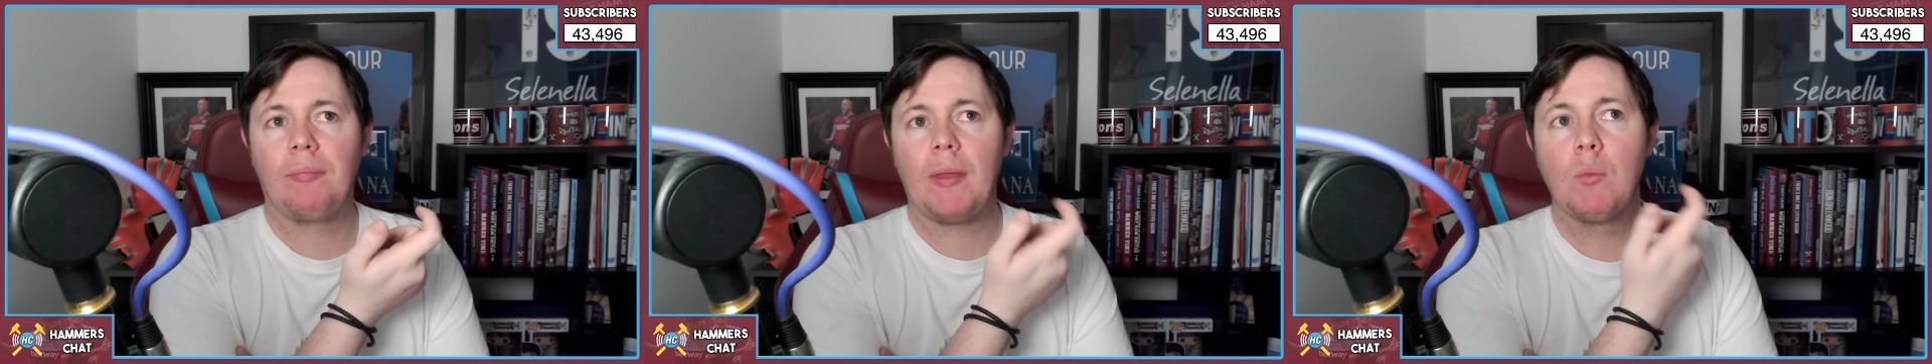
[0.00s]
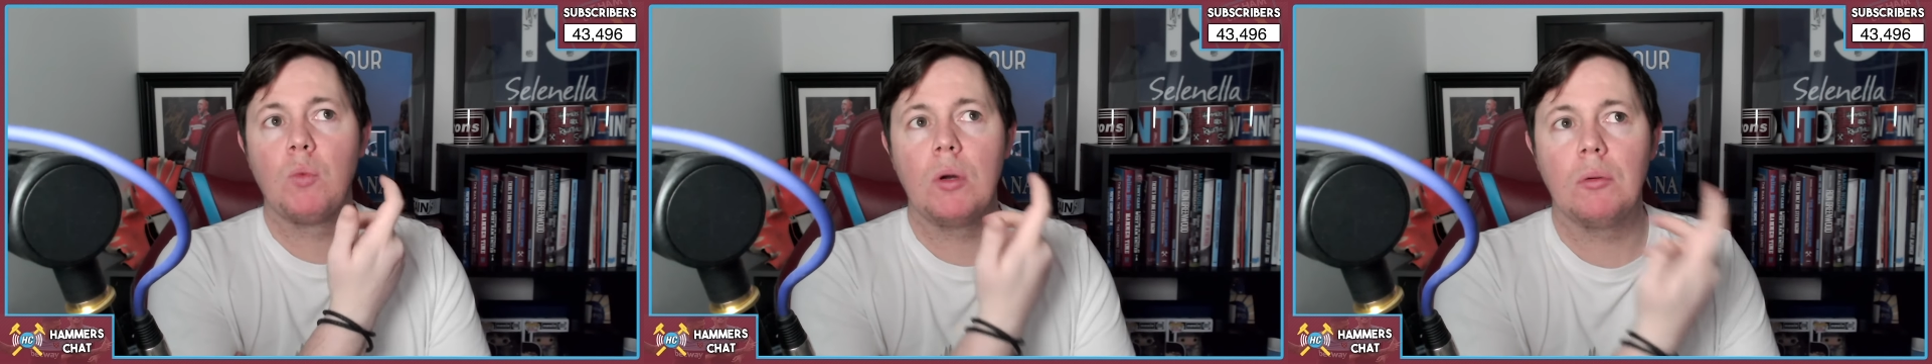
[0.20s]

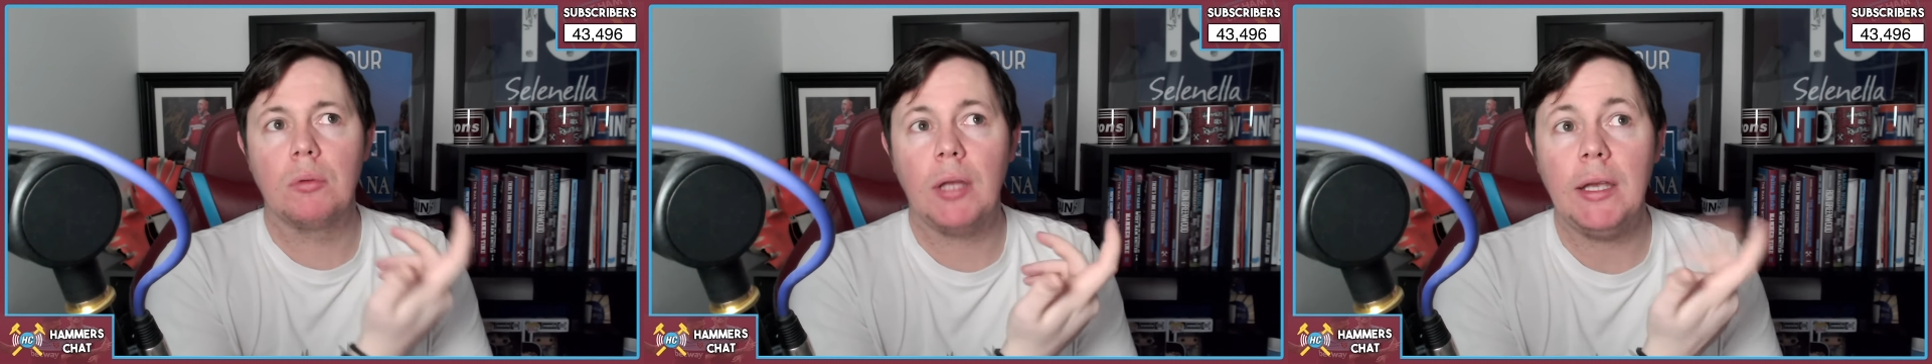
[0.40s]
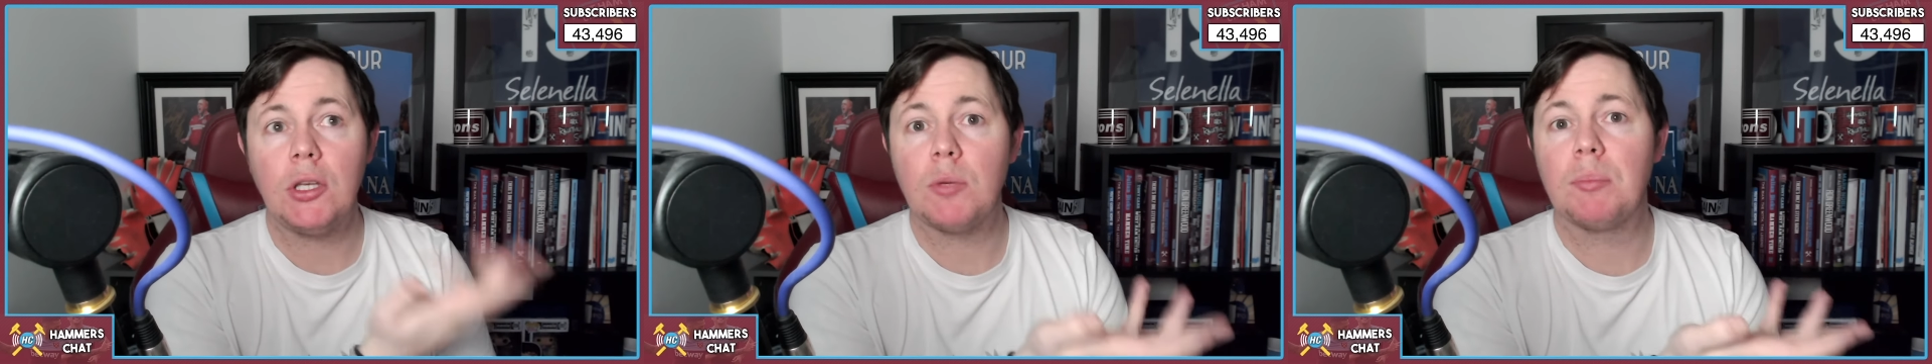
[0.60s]
we're
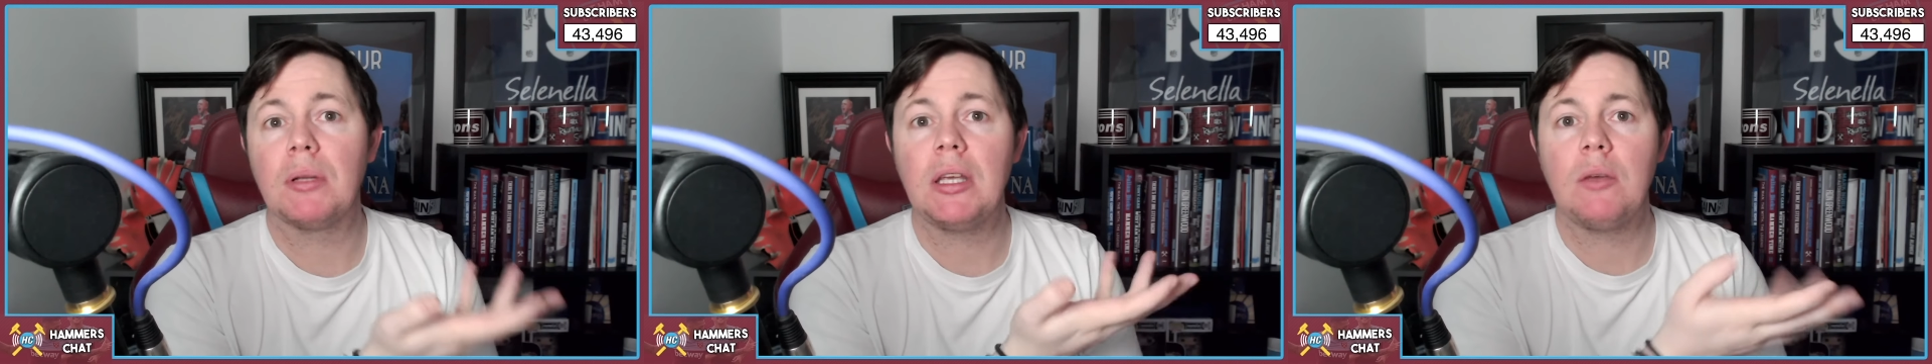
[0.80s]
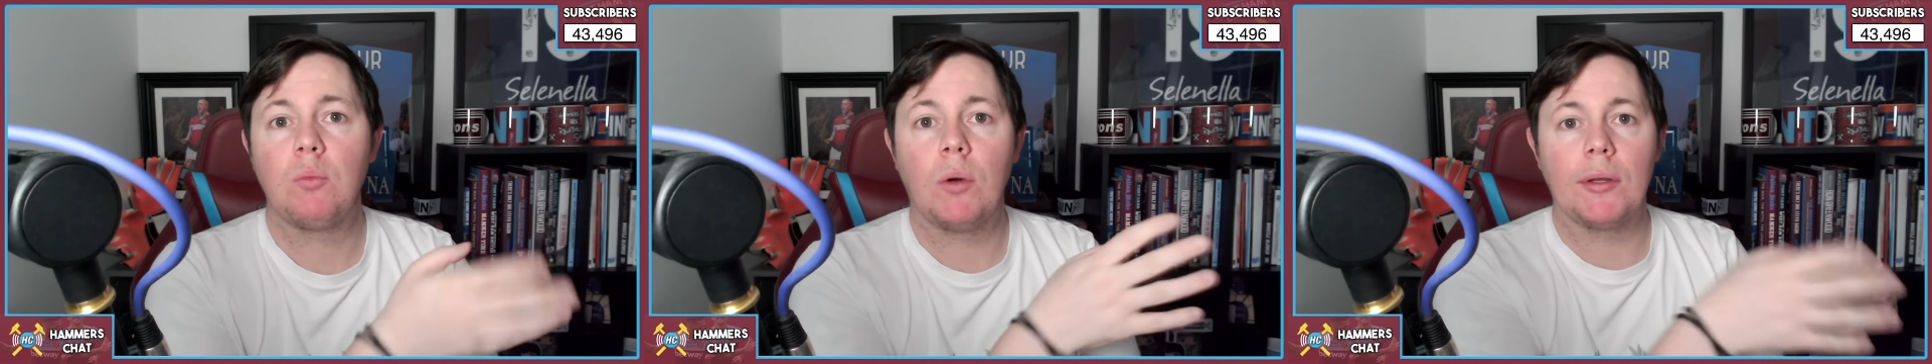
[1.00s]
led to
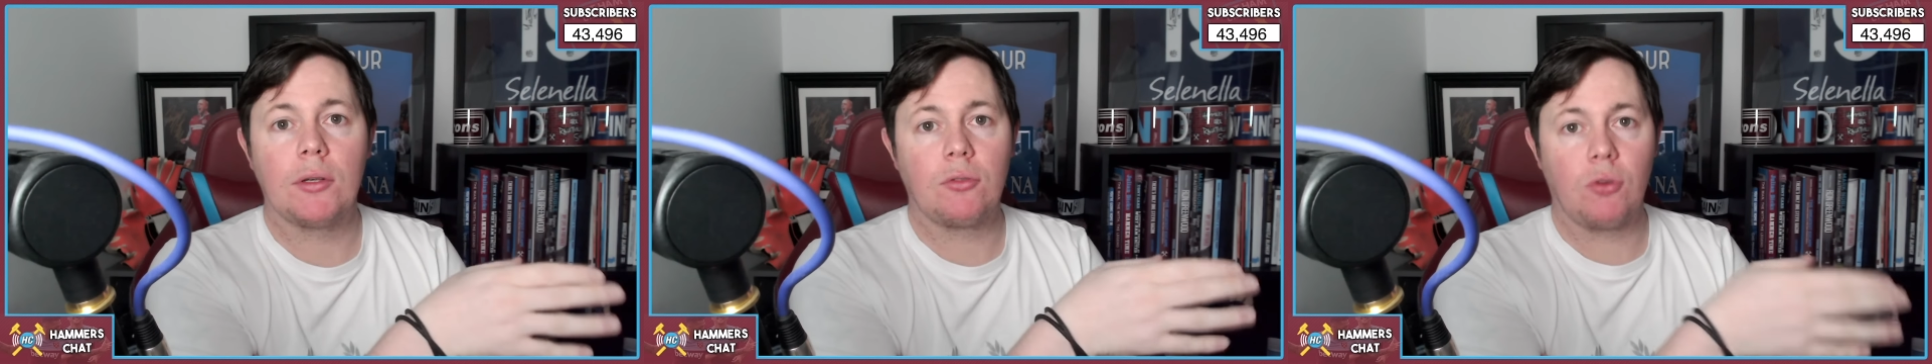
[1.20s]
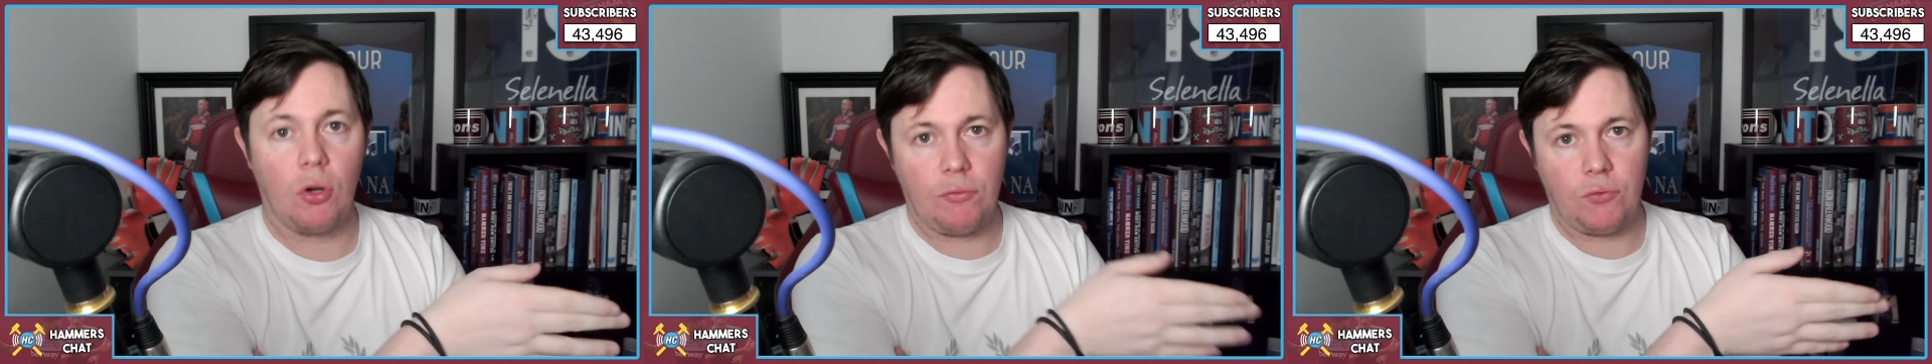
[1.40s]
believe what
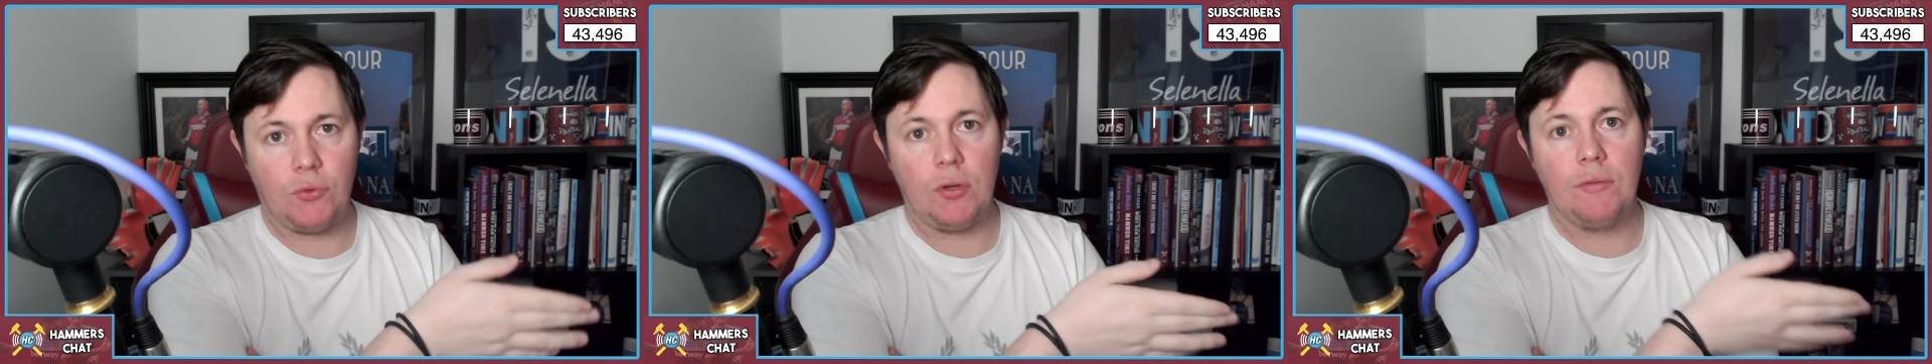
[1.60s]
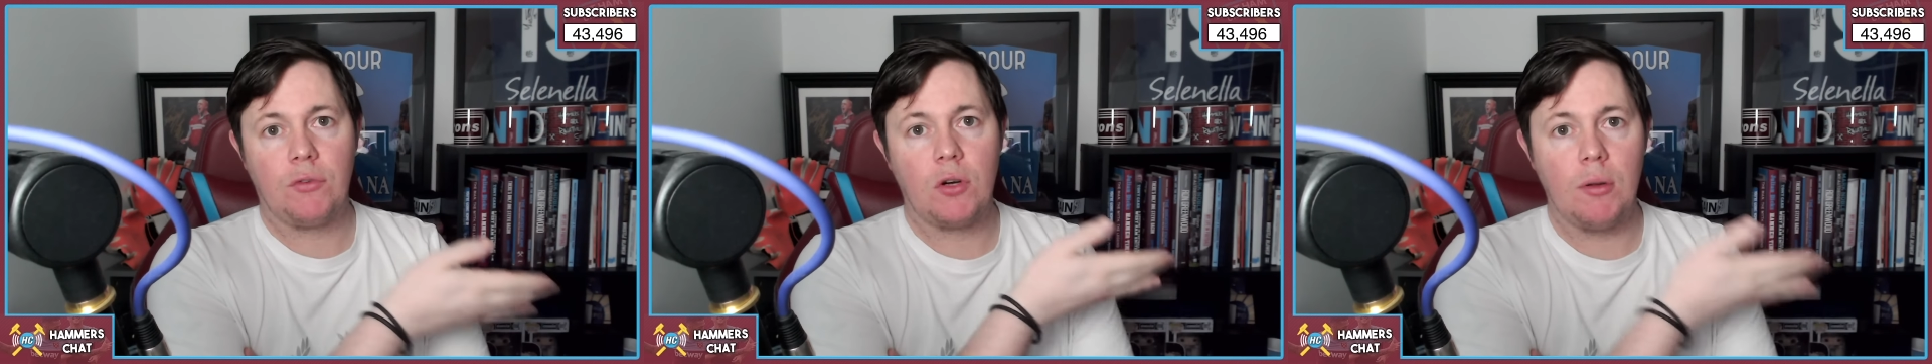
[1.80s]
they're
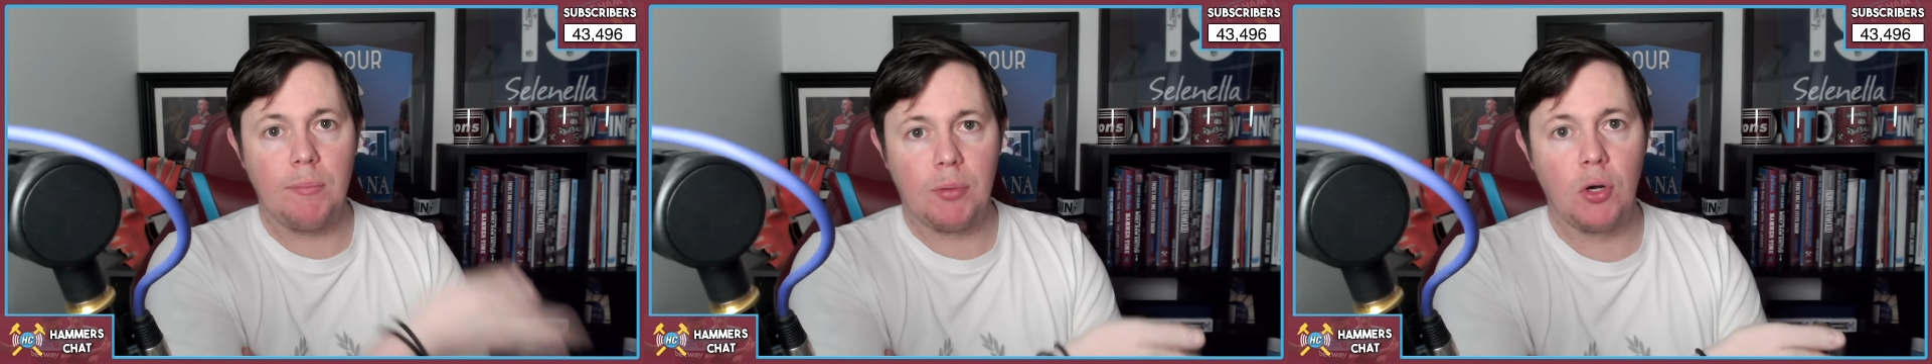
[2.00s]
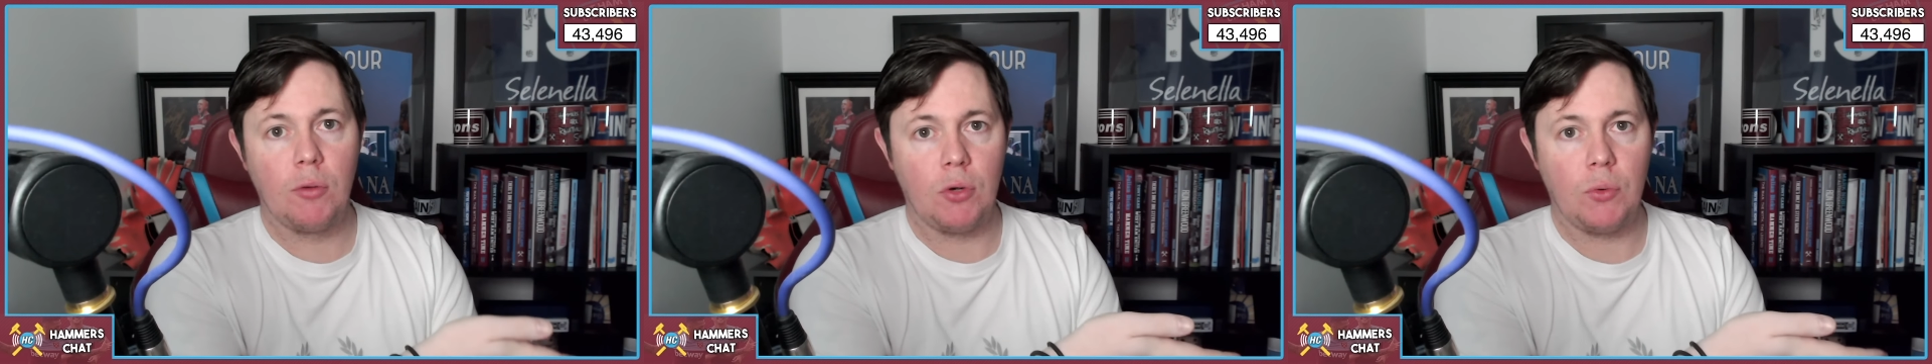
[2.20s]
offering for
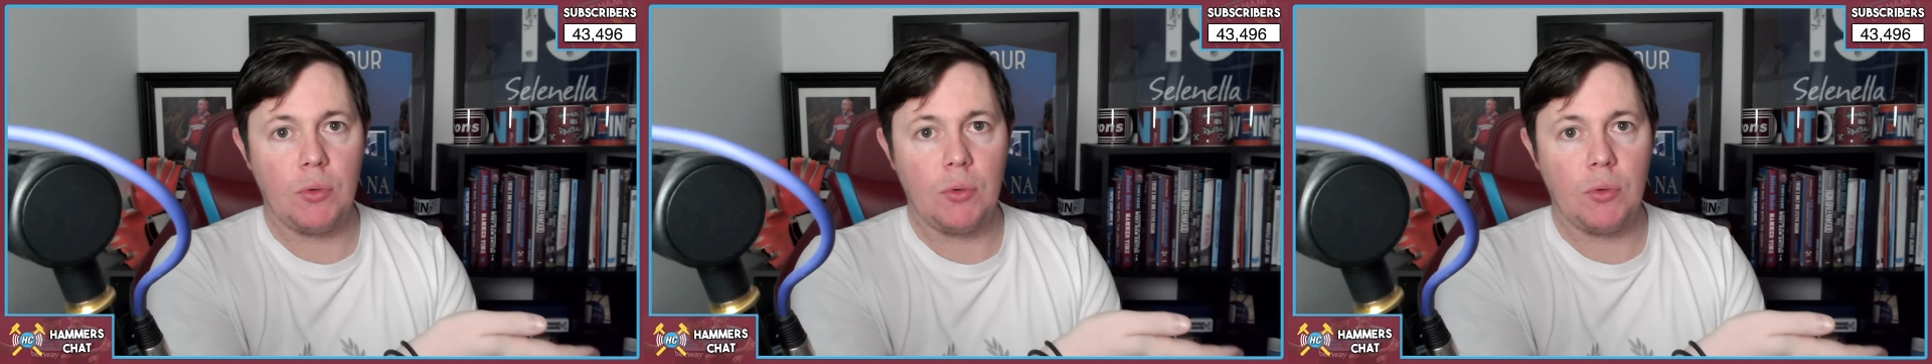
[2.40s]
Mbeumo,